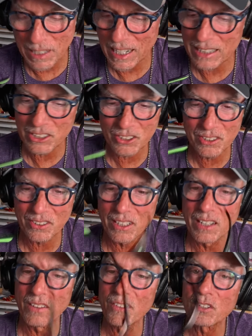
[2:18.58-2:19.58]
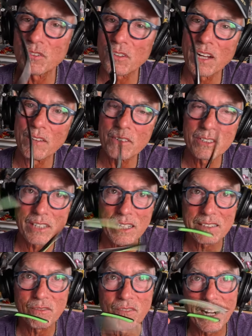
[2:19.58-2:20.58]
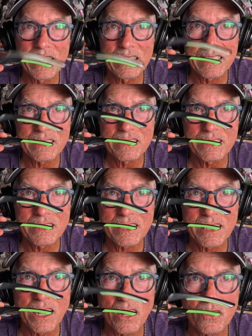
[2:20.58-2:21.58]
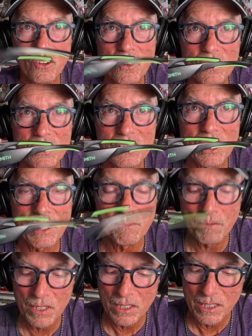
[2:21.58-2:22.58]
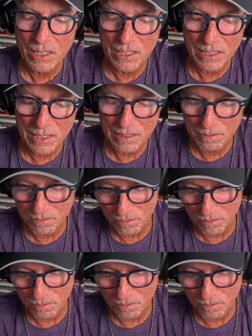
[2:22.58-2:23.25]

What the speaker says: just love this frame because I can find it because of the color on the side. And